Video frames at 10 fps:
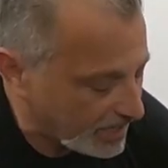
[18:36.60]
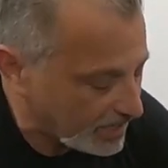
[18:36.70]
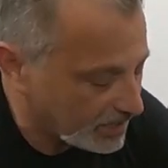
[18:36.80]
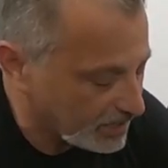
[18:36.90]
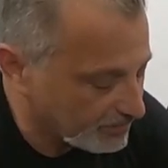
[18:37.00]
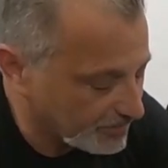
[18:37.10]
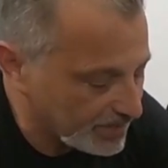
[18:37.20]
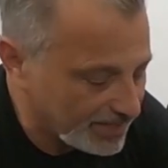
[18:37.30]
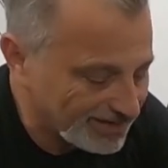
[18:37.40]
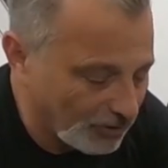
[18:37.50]

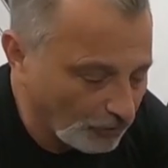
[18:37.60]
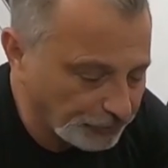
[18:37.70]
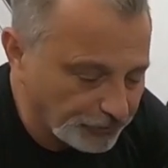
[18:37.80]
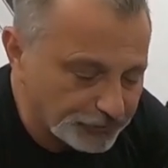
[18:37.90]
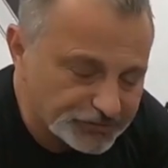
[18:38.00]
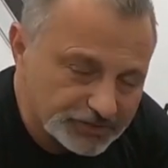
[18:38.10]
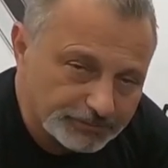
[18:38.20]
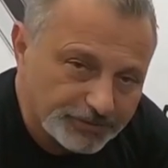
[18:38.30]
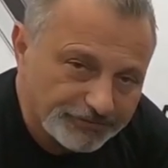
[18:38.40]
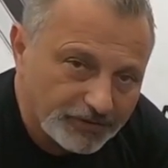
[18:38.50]
Um, it also
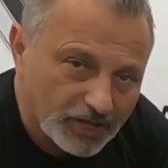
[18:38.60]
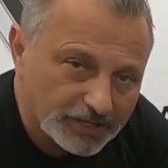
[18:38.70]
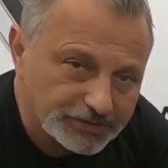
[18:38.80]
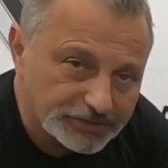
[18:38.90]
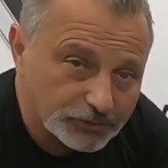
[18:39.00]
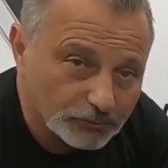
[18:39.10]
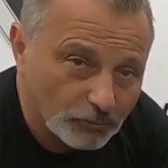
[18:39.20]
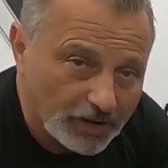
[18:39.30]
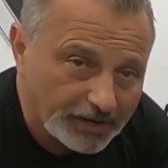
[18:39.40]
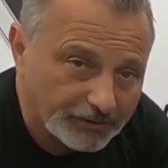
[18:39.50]
simplifies your
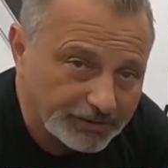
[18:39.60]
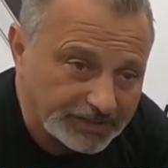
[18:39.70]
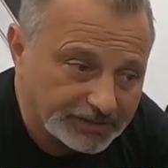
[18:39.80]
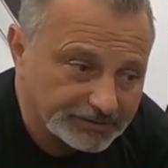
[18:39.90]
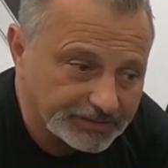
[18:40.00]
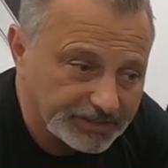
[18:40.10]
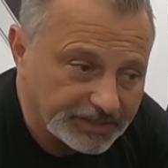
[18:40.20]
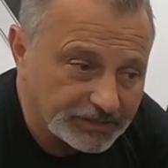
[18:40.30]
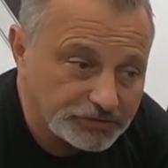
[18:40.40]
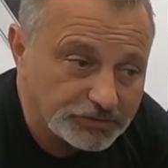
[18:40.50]
wiring
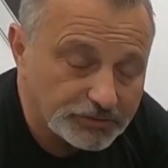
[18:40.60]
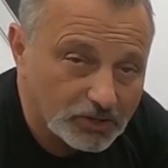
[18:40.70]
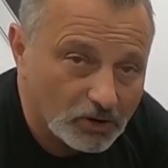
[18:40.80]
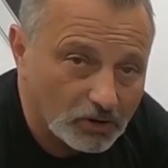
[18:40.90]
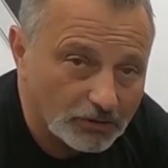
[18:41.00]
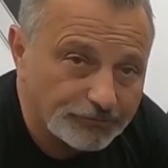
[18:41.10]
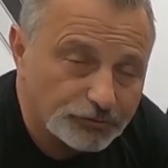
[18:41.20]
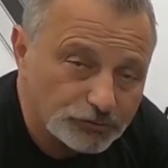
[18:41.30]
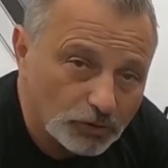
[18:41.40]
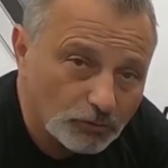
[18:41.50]
into the car if
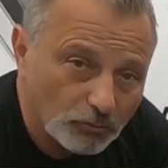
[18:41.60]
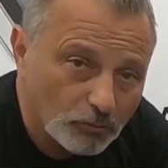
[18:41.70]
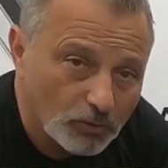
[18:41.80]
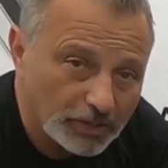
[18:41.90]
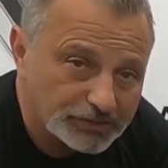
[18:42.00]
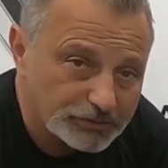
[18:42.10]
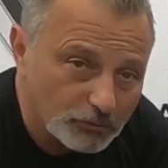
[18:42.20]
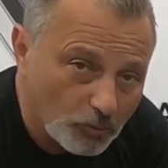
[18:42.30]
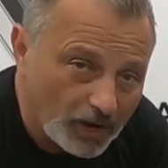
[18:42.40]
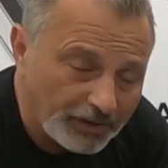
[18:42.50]
you don't want
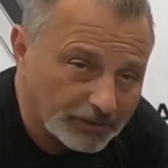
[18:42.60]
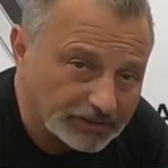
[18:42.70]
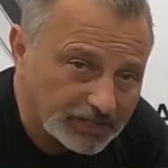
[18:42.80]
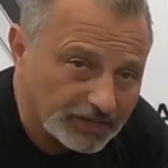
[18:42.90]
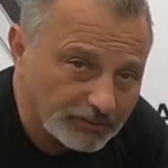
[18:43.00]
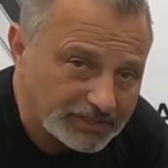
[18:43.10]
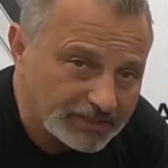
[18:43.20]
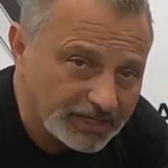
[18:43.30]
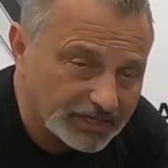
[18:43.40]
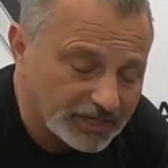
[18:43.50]
to wire it like we
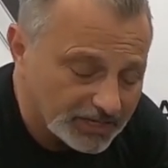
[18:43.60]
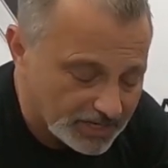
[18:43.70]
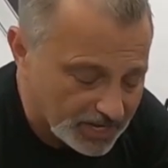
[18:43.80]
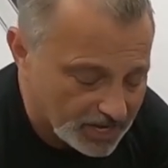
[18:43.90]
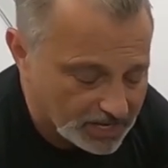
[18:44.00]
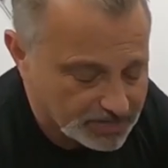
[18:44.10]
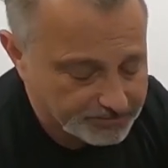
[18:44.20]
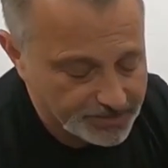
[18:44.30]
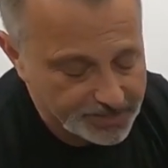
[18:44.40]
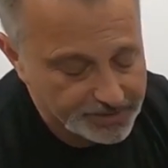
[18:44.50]
did.
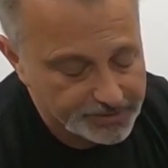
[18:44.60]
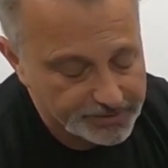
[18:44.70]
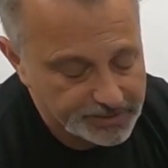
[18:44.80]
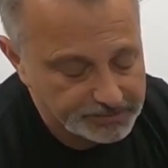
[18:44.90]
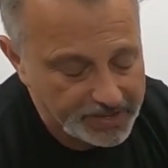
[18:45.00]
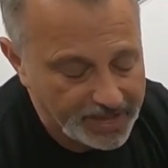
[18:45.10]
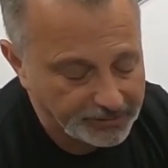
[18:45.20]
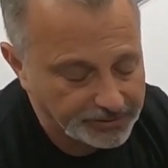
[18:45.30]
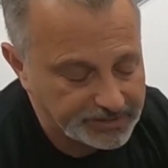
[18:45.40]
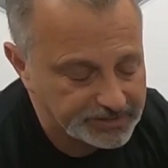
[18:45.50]
Um, these
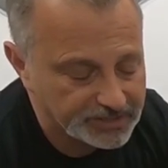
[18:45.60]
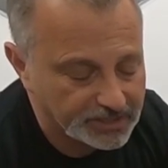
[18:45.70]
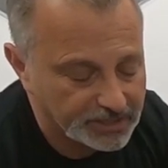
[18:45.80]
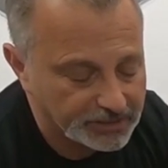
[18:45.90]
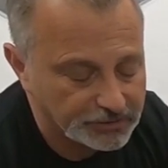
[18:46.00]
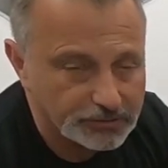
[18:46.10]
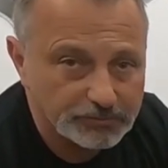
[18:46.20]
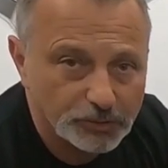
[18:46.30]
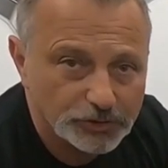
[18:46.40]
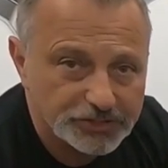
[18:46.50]
batteries, uh, you
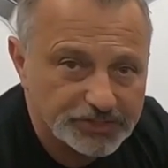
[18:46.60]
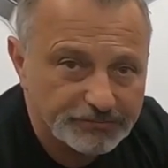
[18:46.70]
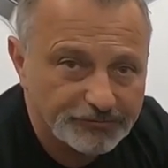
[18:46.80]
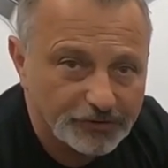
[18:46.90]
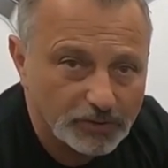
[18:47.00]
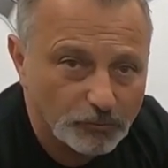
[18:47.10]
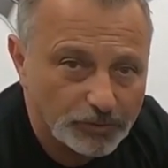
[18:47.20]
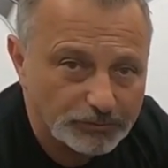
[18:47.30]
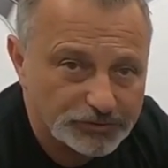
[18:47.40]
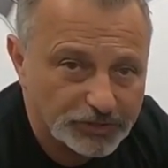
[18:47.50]
can purchase them from
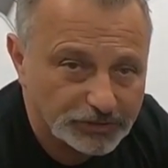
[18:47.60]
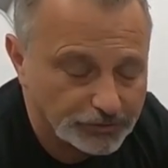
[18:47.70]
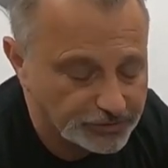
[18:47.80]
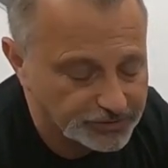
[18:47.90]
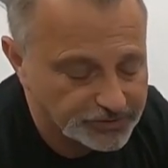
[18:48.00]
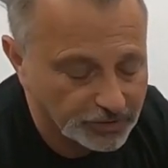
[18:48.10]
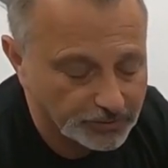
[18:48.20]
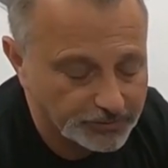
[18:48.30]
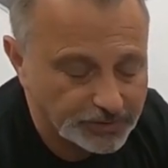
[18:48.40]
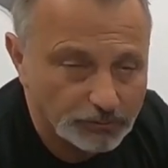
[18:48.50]
Wind Restrictor. You just
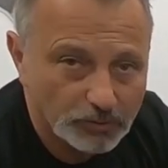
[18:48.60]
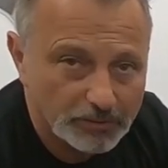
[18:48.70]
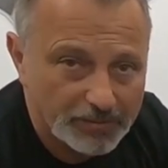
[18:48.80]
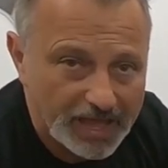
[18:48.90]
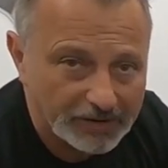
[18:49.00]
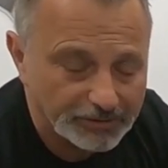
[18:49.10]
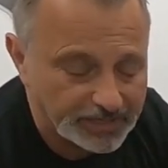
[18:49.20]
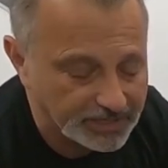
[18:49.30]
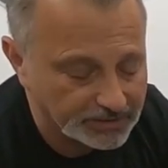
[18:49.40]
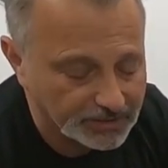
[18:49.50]
tell them that you want a
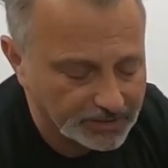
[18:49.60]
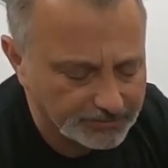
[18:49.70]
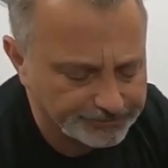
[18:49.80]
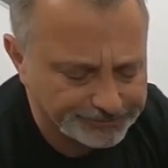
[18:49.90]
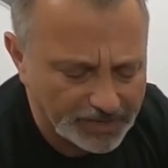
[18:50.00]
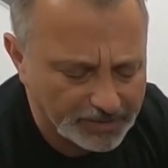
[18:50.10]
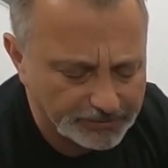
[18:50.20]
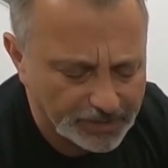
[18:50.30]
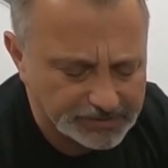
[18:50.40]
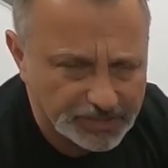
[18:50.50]
battery, and I'm,
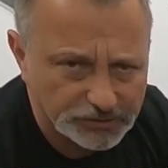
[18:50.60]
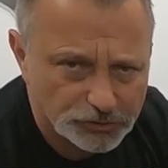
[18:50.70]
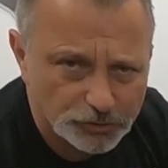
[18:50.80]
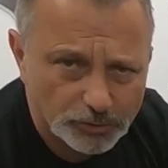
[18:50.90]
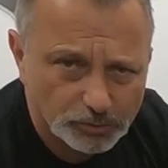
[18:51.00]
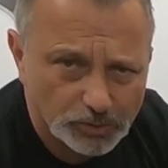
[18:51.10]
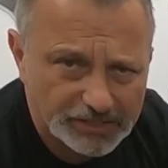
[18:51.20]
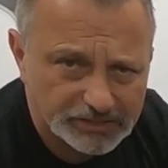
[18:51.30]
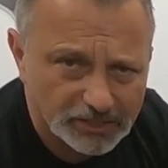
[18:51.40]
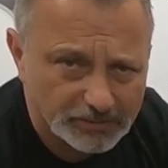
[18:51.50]
I'm not exactly sure the
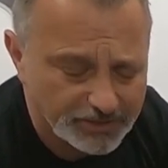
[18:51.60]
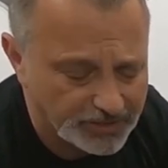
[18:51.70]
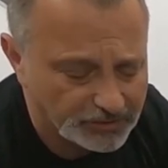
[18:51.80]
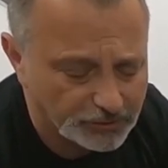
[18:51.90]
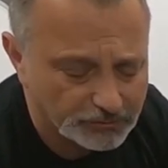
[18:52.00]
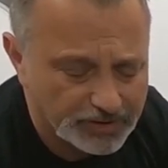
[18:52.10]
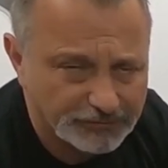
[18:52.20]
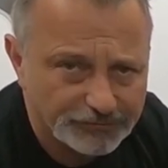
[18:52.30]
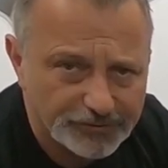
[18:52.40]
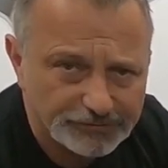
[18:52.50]
price on them. I think they're
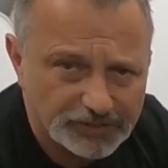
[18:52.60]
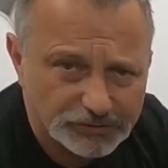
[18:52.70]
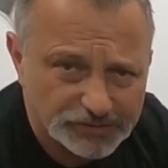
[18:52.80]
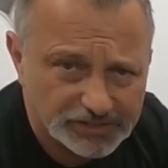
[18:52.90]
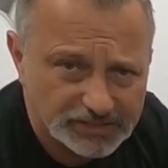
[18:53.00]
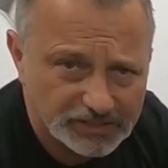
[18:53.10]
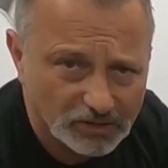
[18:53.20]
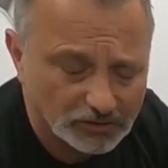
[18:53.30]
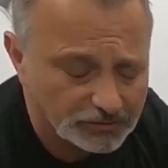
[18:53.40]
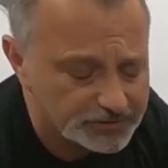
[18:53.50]
around 50 or
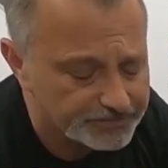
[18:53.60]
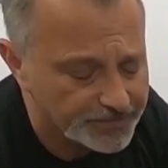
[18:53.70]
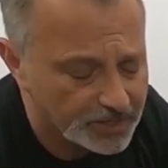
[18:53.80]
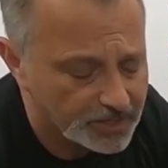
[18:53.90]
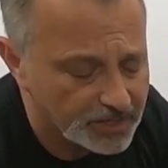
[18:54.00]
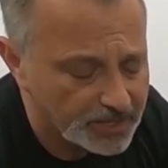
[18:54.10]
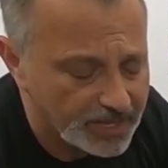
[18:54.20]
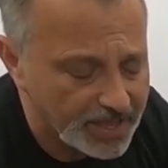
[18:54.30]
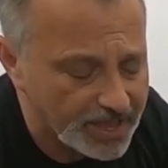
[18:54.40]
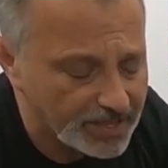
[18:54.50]
$60.
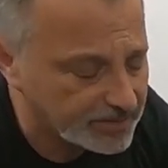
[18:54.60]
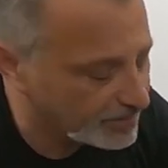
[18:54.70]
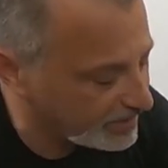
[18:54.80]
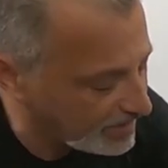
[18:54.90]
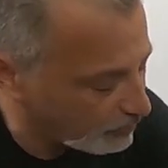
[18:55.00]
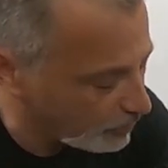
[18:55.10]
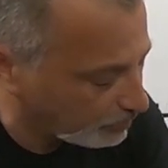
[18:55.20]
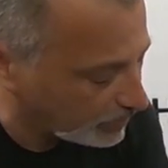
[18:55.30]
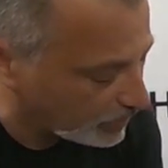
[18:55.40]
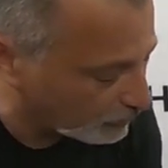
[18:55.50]
And they
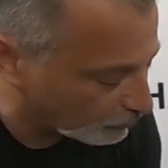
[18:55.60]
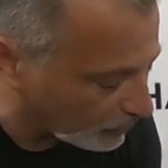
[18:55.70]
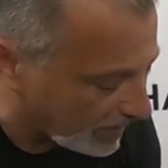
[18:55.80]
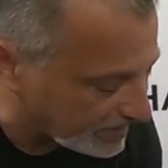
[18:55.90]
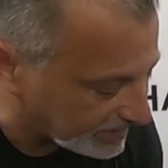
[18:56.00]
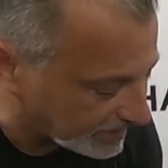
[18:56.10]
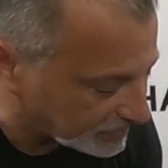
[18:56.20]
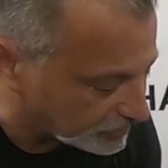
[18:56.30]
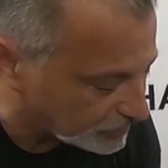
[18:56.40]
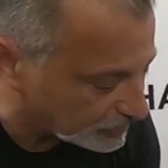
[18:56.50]
will plug right
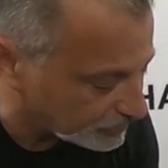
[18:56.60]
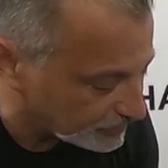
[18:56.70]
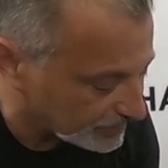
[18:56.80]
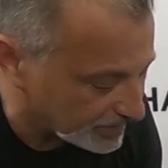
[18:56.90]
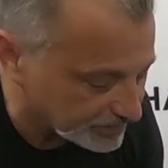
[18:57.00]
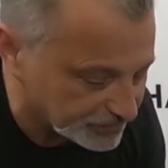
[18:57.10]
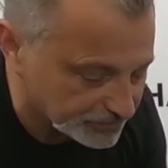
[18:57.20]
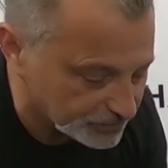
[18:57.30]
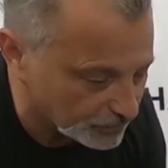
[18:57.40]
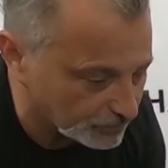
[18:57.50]
into this.
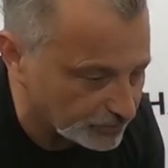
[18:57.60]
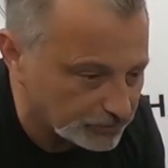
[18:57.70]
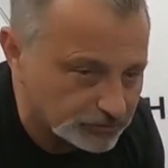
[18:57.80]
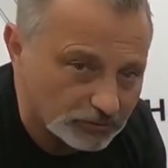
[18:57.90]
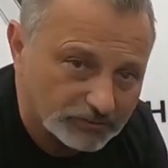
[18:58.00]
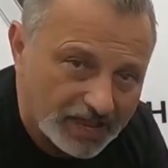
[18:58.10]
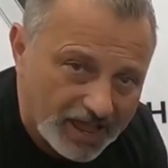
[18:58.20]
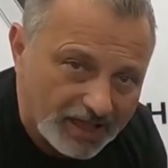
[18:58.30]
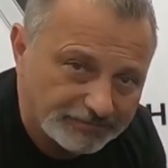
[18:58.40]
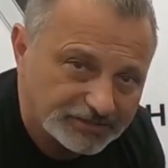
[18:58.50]
So you don't
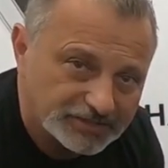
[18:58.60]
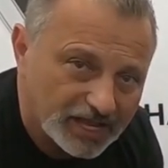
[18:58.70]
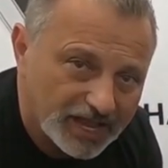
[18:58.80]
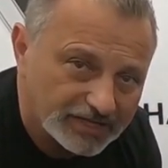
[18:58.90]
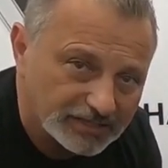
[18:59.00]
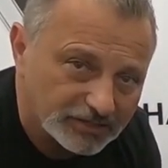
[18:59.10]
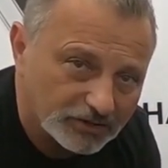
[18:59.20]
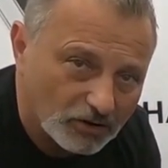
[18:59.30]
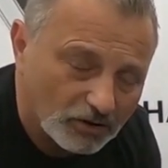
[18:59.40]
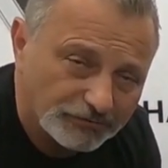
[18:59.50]
have to tie it into
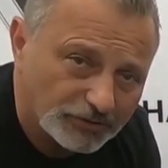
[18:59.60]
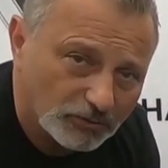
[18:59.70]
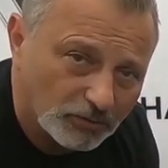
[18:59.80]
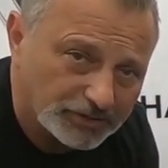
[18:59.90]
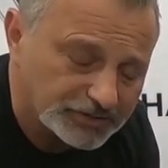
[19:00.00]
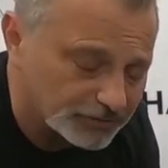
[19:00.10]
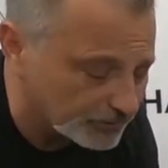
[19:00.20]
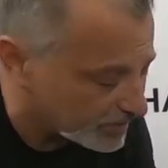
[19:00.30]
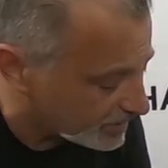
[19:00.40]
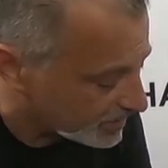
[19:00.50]
the car if you don't want
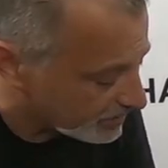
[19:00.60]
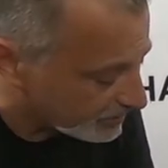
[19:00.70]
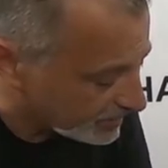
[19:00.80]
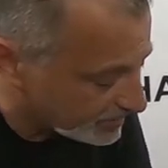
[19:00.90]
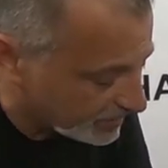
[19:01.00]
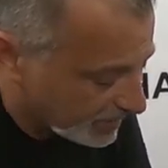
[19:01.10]
to. But